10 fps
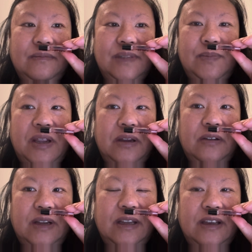
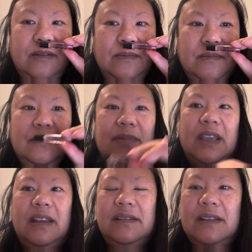sprayer right now
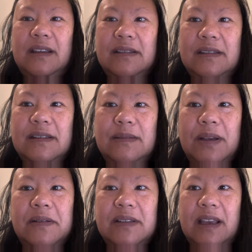is it
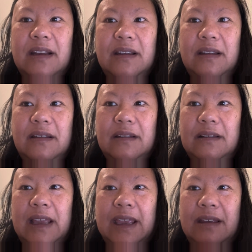smells kind of
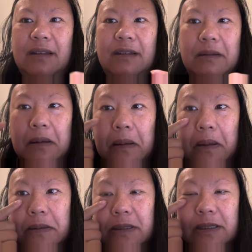like
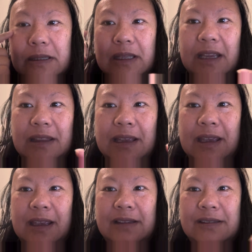
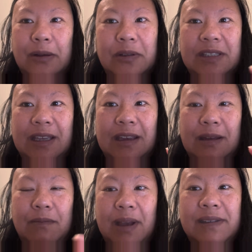slightly salty
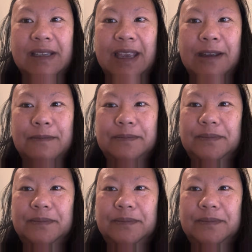and musky,